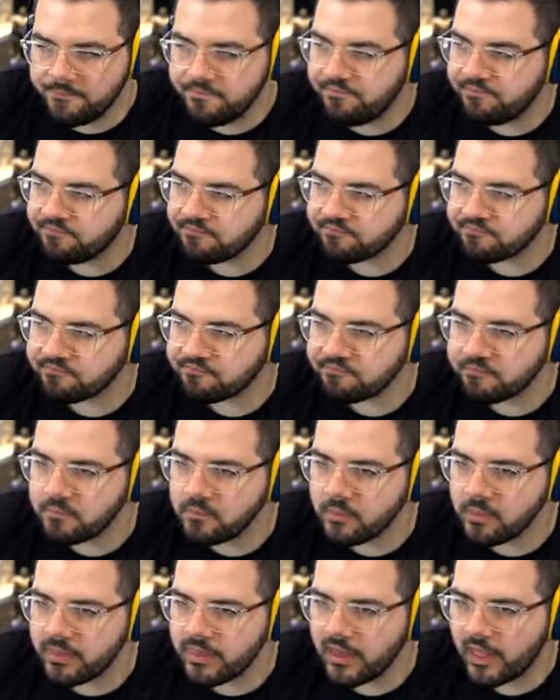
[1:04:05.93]
You guys have any
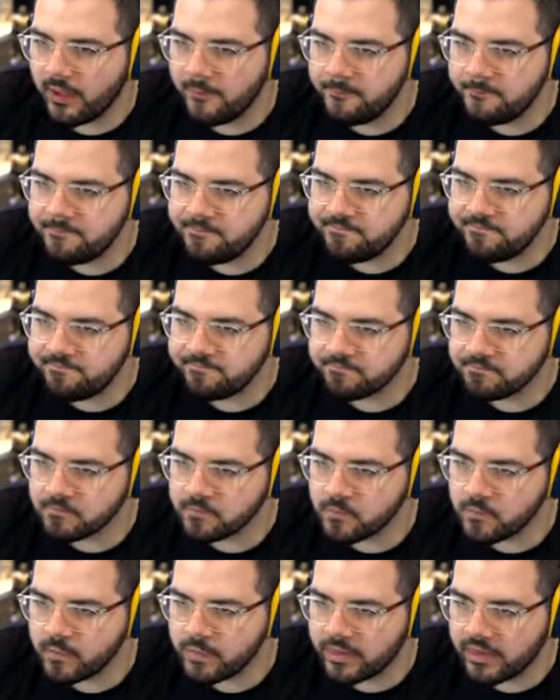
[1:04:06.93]
uh,
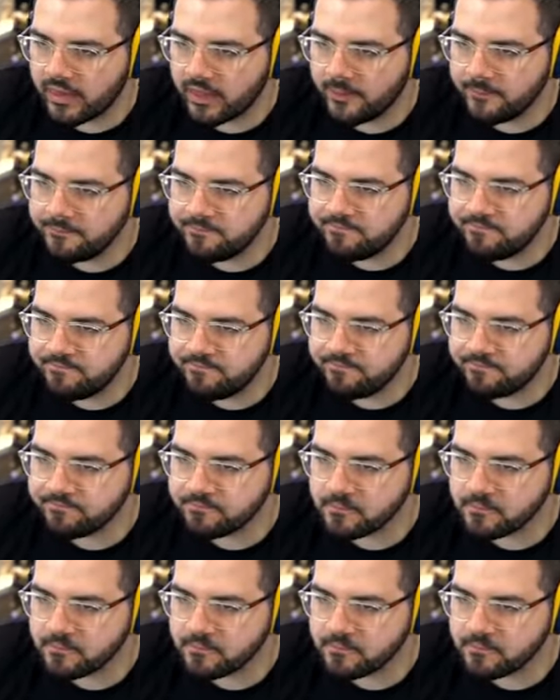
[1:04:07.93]
arrow ammo?